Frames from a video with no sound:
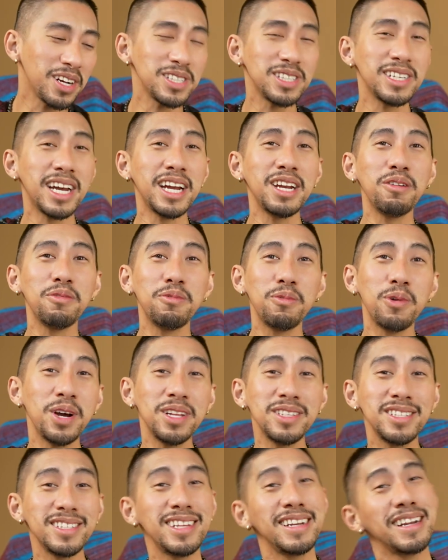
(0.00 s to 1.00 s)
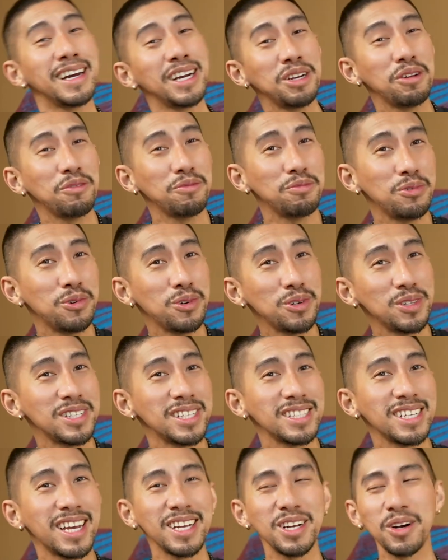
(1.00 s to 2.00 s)
because Nine of Wands is the Nine of
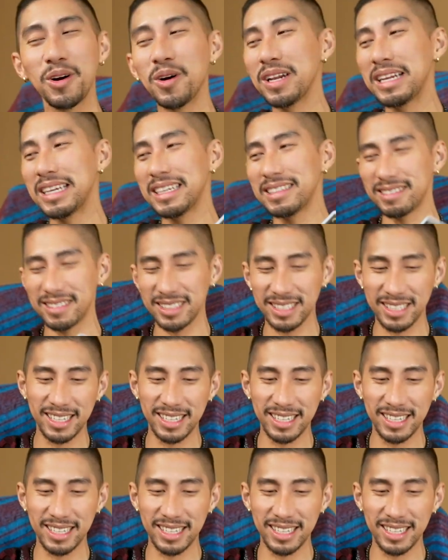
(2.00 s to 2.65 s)
Wounds, as I call it.